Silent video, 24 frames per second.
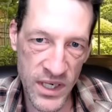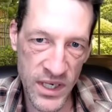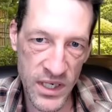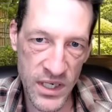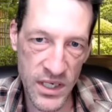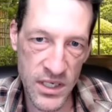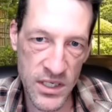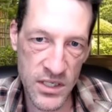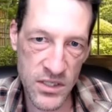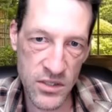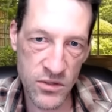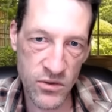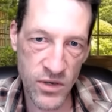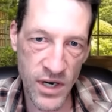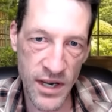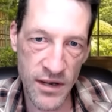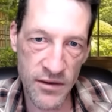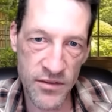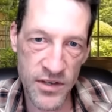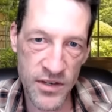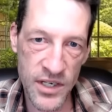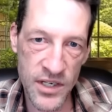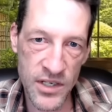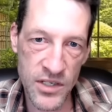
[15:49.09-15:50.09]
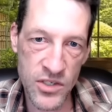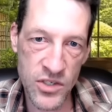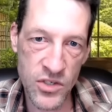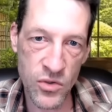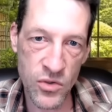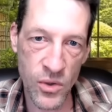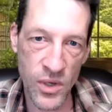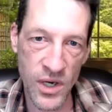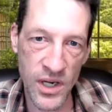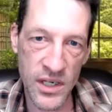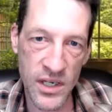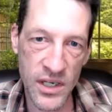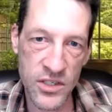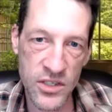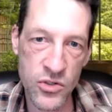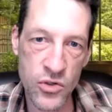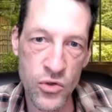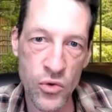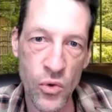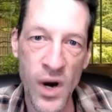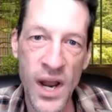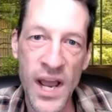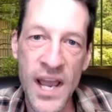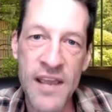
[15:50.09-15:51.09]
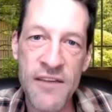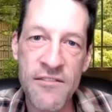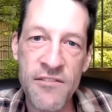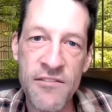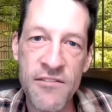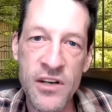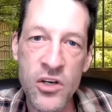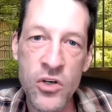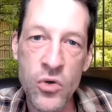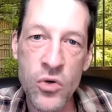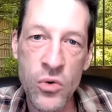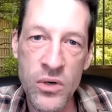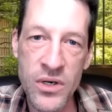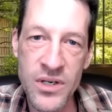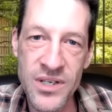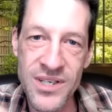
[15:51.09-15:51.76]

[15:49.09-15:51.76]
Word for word: it is gravity is dri- is driving towards